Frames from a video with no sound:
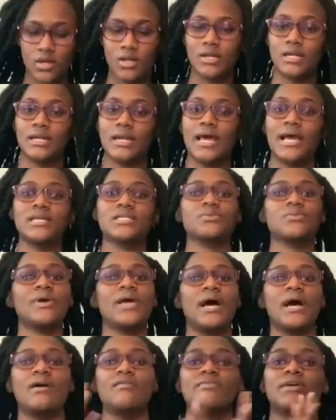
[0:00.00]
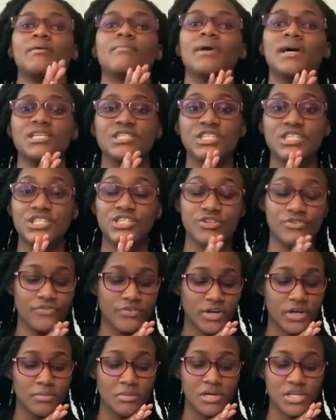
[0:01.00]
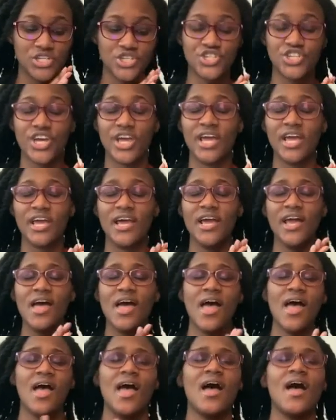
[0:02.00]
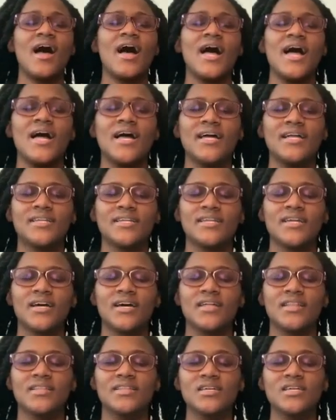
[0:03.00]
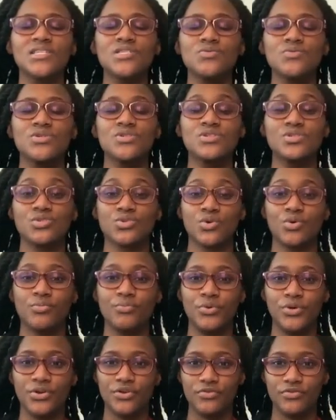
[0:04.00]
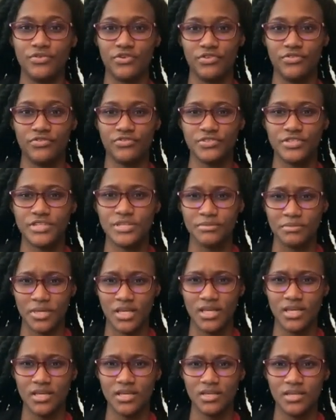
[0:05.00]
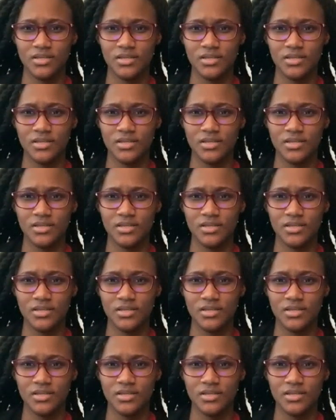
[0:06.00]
Next, we have a message from Jay, and this was so beautiful to me.